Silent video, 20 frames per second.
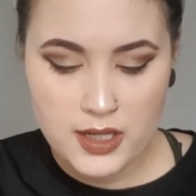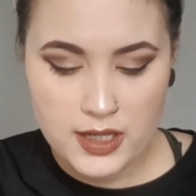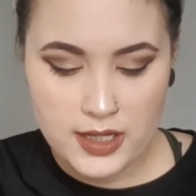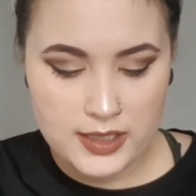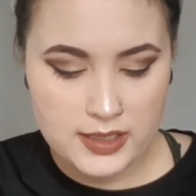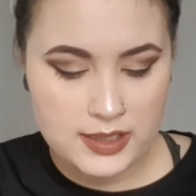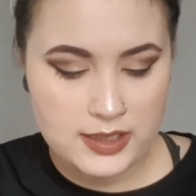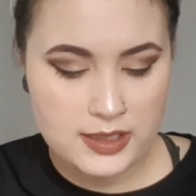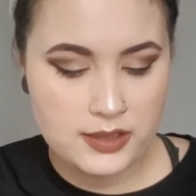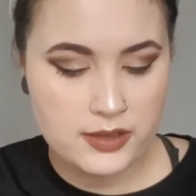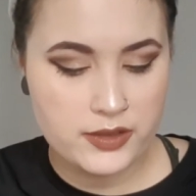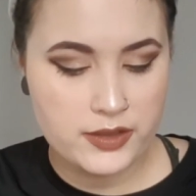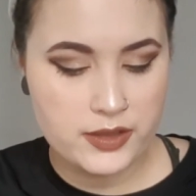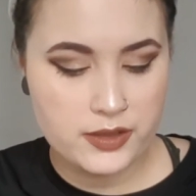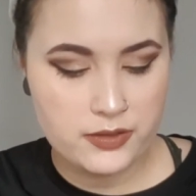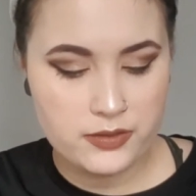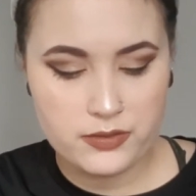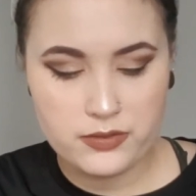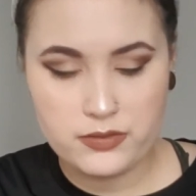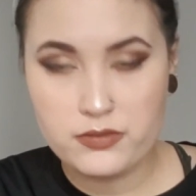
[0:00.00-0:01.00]
I still
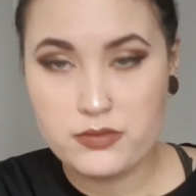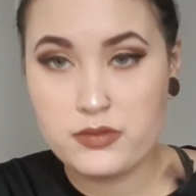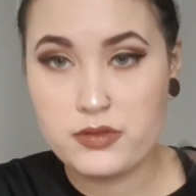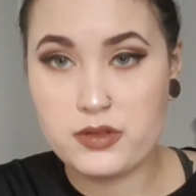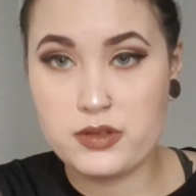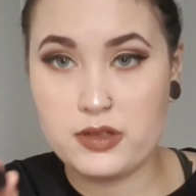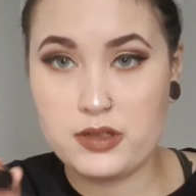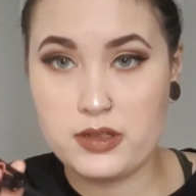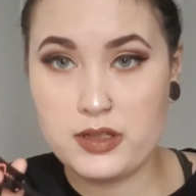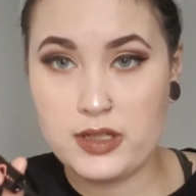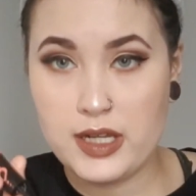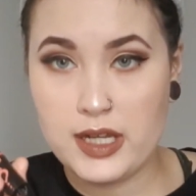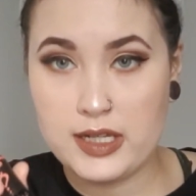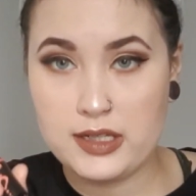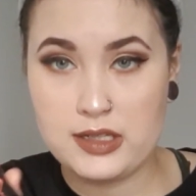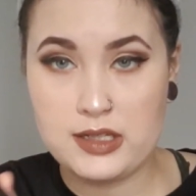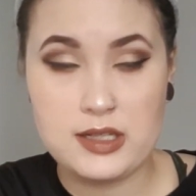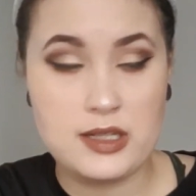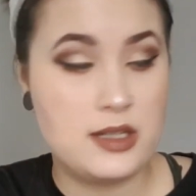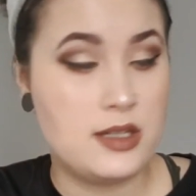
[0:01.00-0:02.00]
use the
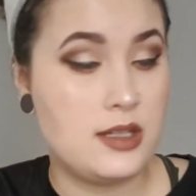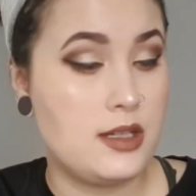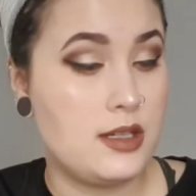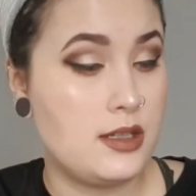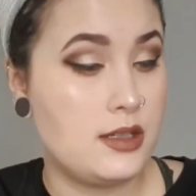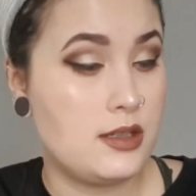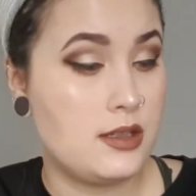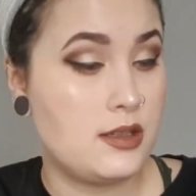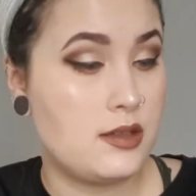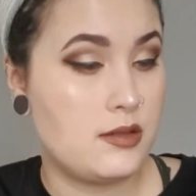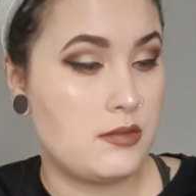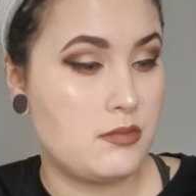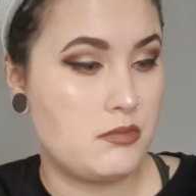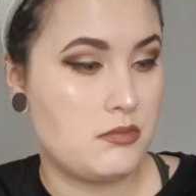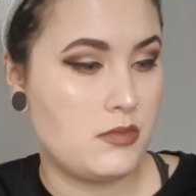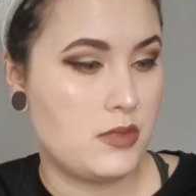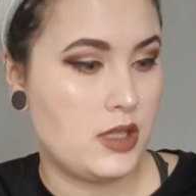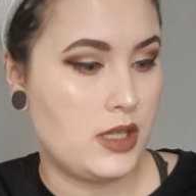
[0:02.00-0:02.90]
Essence,